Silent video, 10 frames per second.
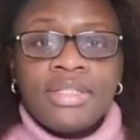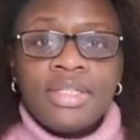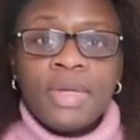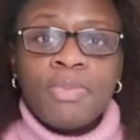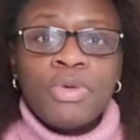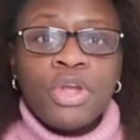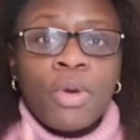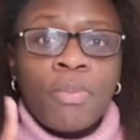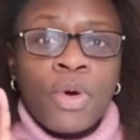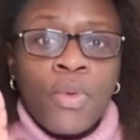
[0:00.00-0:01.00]
Tip
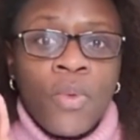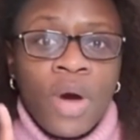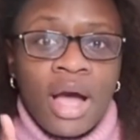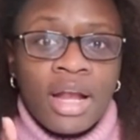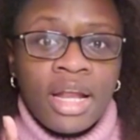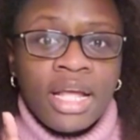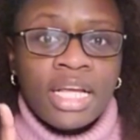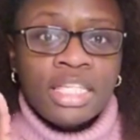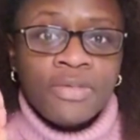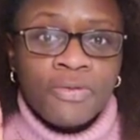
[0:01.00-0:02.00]
number 1
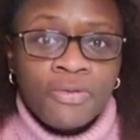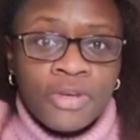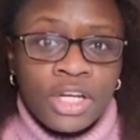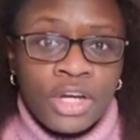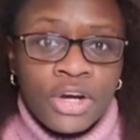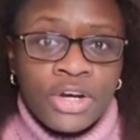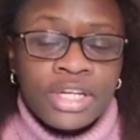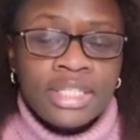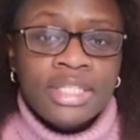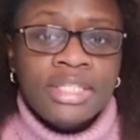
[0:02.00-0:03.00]
is
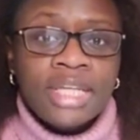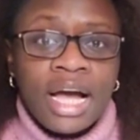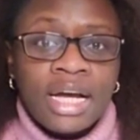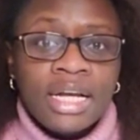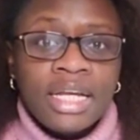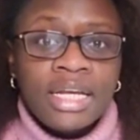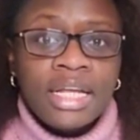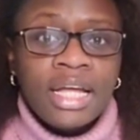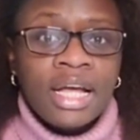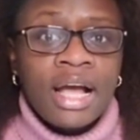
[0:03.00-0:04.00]
finger
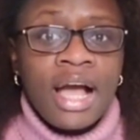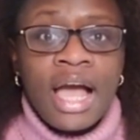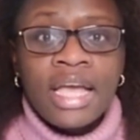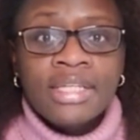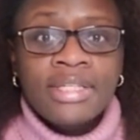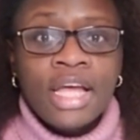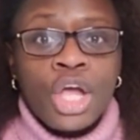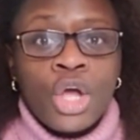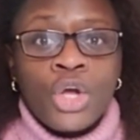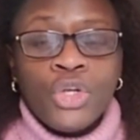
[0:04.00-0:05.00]
detangling. Guys,
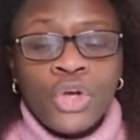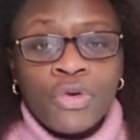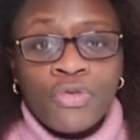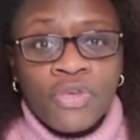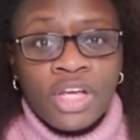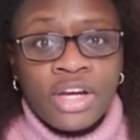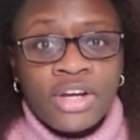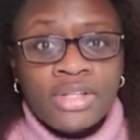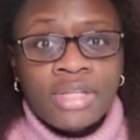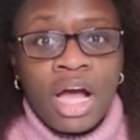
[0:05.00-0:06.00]
your
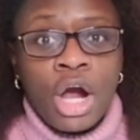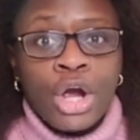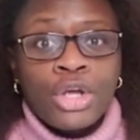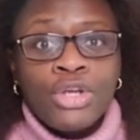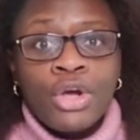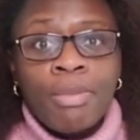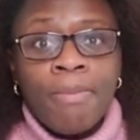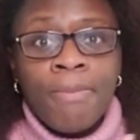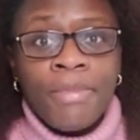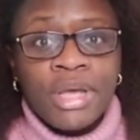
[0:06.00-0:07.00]
fingers are your
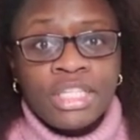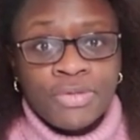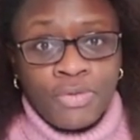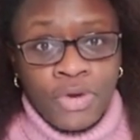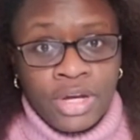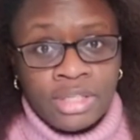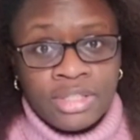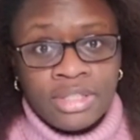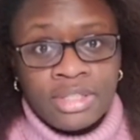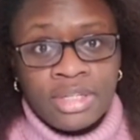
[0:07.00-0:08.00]
best
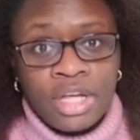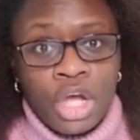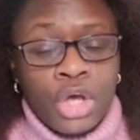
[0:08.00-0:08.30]
friends.